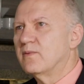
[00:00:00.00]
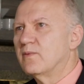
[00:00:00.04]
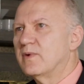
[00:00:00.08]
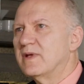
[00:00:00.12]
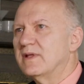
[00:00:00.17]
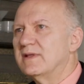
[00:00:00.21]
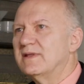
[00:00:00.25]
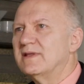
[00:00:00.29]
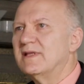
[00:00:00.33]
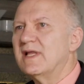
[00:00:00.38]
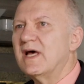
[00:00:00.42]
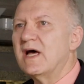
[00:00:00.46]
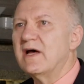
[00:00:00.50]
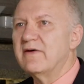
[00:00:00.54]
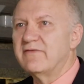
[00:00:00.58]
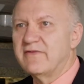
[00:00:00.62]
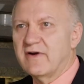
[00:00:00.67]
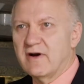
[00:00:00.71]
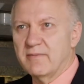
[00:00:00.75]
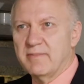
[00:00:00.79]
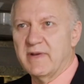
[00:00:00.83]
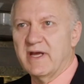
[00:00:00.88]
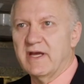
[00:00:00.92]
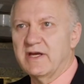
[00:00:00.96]
We love
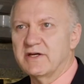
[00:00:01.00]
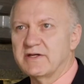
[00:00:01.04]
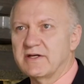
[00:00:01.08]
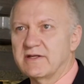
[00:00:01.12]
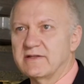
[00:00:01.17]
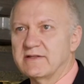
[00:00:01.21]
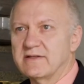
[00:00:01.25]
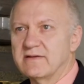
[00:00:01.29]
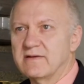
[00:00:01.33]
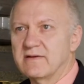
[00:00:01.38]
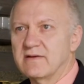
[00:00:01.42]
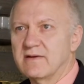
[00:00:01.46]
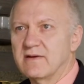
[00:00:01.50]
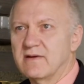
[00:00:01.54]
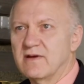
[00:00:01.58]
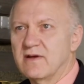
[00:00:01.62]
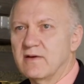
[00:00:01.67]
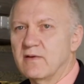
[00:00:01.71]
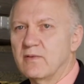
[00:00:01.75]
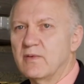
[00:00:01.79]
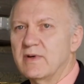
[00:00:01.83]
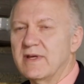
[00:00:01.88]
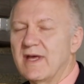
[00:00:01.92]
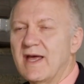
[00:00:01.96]
our patients.
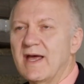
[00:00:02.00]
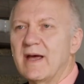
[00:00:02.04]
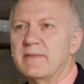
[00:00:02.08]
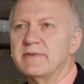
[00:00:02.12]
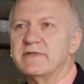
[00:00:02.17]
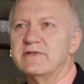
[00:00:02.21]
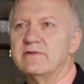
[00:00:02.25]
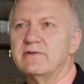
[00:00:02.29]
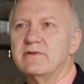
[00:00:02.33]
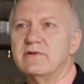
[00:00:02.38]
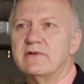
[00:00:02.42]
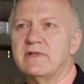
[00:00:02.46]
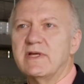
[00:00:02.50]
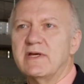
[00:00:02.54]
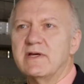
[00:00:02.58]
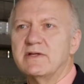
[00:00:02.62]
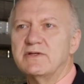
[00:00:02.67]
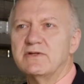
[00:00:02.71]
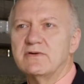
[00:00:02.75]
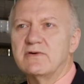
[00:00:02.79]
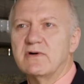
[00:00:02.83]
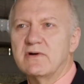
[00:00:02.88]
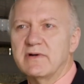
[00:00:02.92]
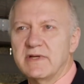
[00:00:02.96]
We absolutely
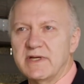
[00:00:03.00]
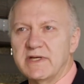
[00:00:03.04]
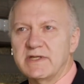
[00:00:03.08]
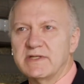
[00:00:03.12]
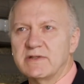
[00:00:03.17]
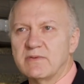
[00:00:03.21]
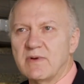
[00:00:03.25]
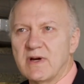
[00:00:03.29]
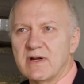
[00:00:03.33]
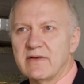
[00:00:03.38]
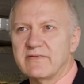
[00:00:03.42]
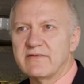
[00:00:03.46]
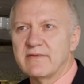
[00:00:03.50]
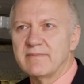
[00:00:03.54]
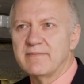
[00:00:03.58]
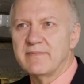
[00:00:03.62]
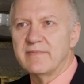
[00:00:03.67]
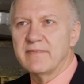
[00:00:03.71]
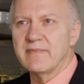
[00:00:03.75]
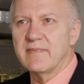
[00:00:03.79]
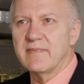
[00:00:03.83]
adore each one of them.